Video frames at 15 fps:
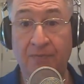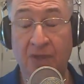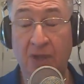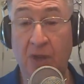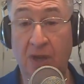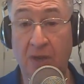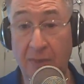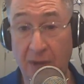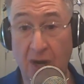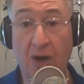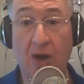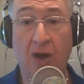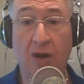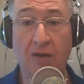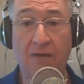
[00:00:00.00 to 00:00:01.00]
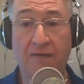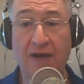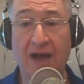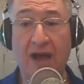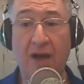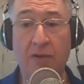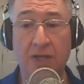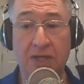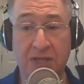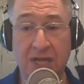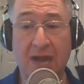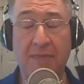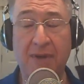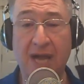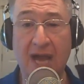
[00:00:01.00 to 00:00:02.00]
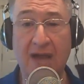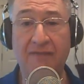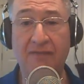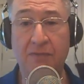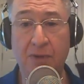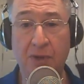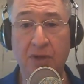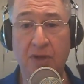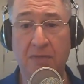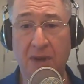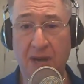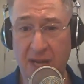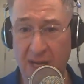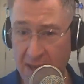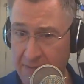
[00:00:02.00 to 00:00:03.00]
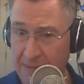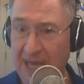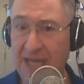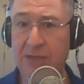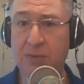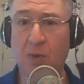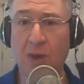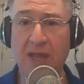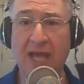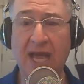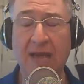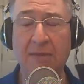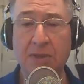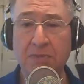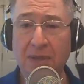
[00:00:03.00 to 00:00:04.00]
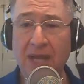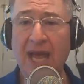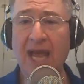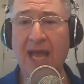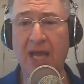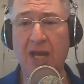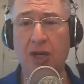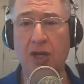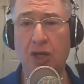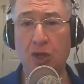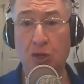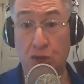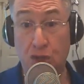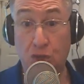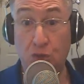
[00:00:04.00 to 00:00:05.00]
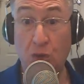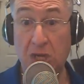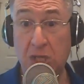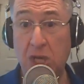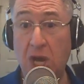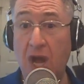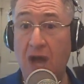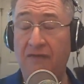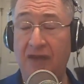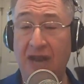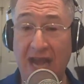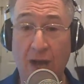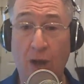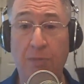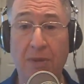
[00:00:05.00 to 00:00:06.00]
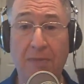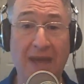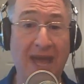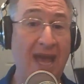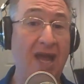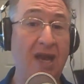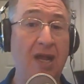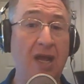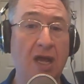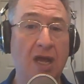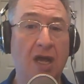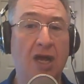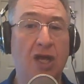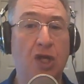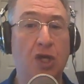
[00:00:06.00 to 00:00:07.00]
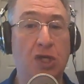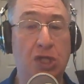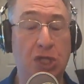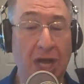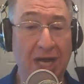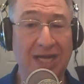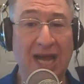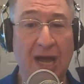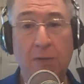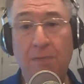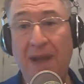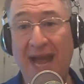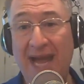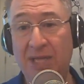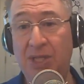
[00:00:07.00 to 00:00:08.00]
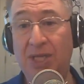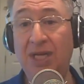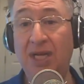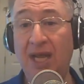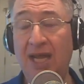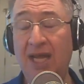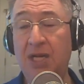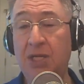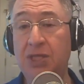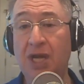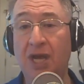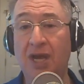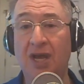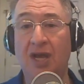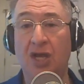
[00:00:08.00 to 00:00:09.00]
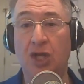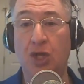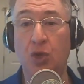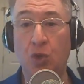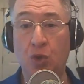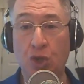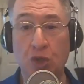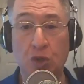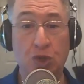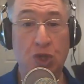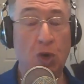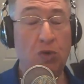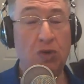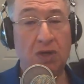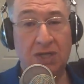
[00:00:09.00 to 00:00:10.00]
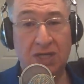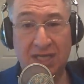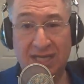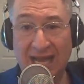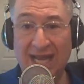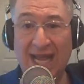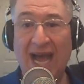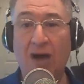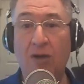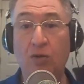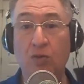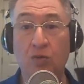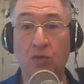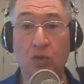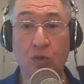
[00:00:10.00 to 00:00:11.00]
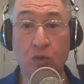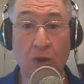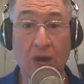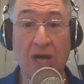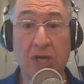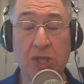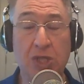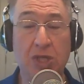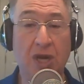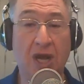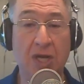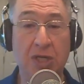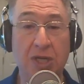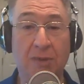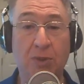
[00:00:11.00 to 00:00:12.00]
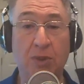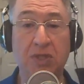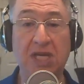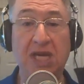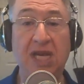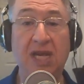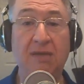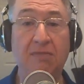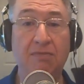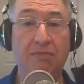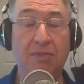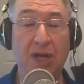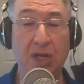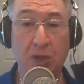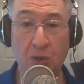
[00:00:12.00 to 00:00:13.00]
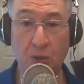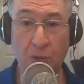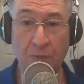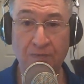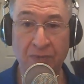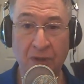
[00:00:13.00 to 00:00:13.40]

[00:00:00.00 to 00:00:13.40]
You commit a hard foul and stop a guy from putting the ball up. That's the way the game's played. You switch off and help a man. You shut down passing lanes. You don't sell out and rush a double team, but you